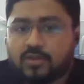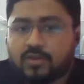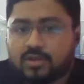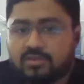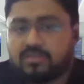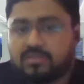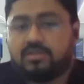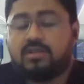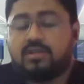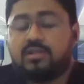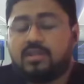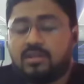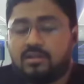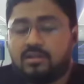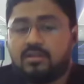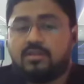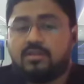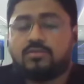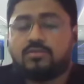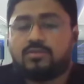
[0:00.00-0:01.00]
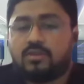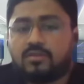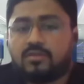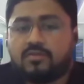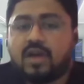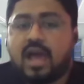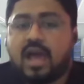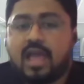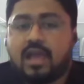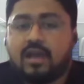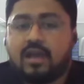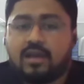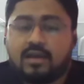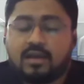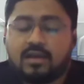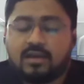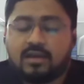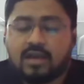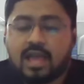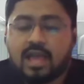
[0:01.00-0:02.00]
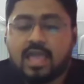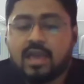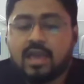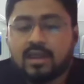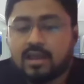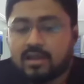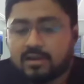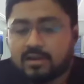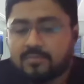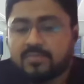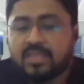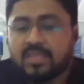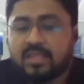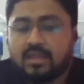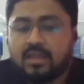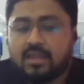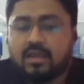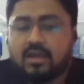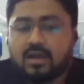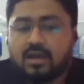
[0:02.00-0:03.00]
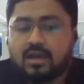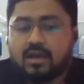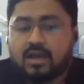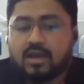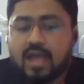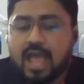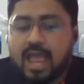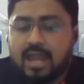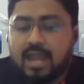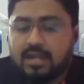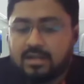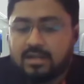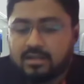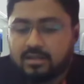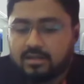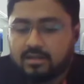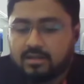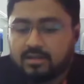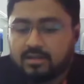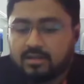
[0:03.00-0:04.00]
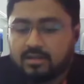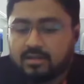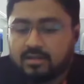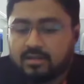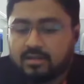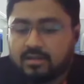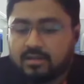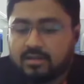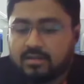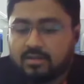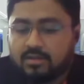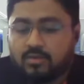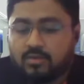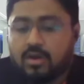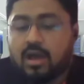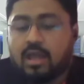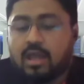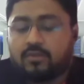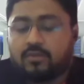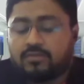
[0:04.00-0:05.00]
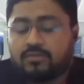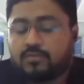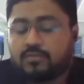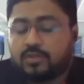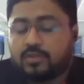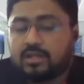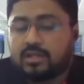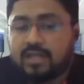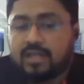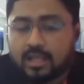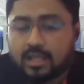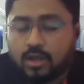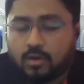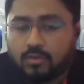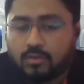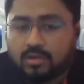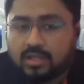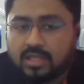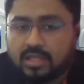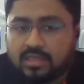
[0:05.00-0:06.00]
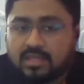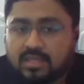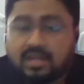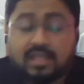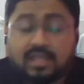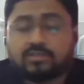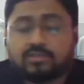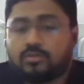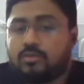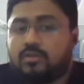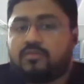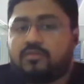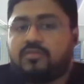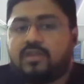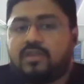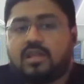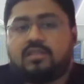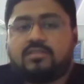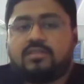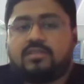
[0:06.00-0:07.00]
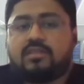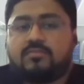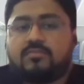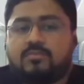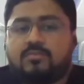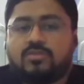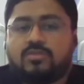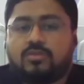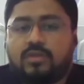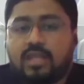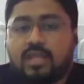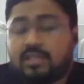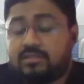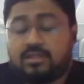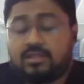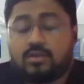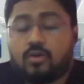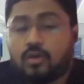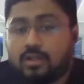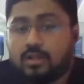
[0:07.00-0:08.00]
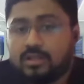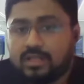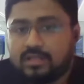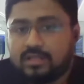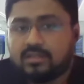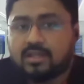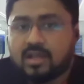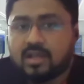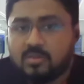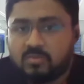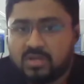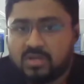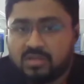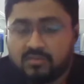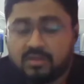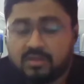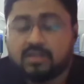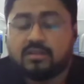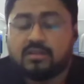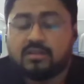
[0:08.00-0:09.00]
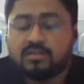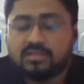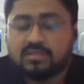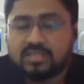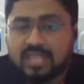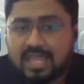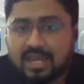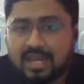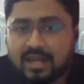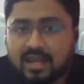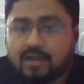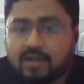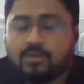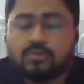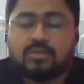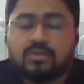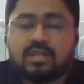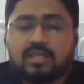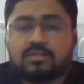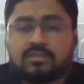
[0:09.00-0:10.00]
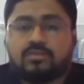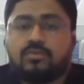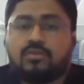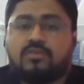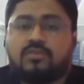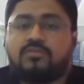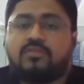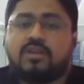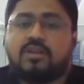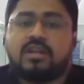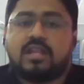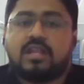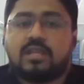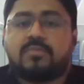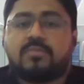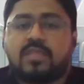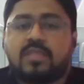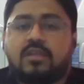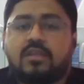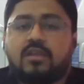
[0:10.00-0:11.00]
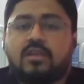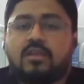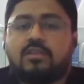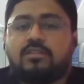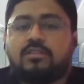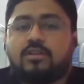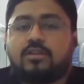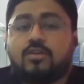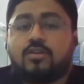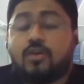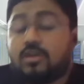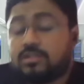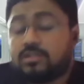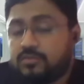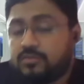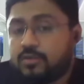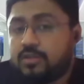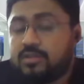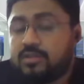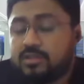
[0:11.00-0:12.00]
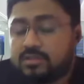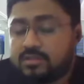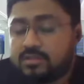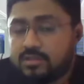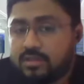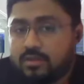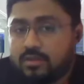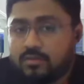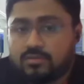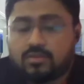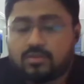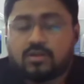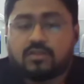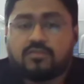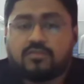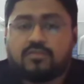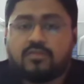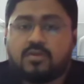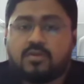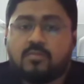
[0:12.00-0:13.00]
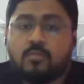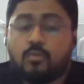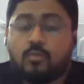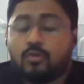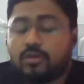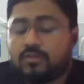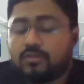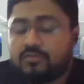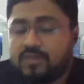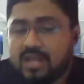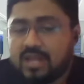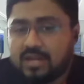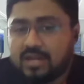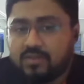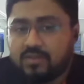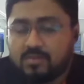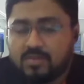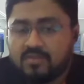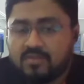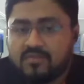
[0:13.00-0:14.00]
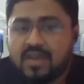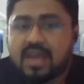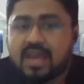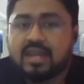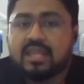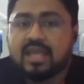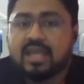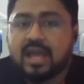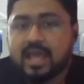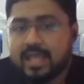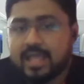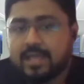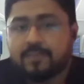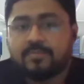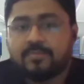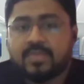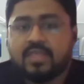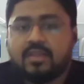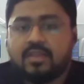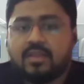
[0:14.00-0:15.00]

for a certain IRR, and allows for a takeout in the next round of financing. So it takes a call that the company will scale until the next round of funding. The cost for this mode of debt will be fairly high,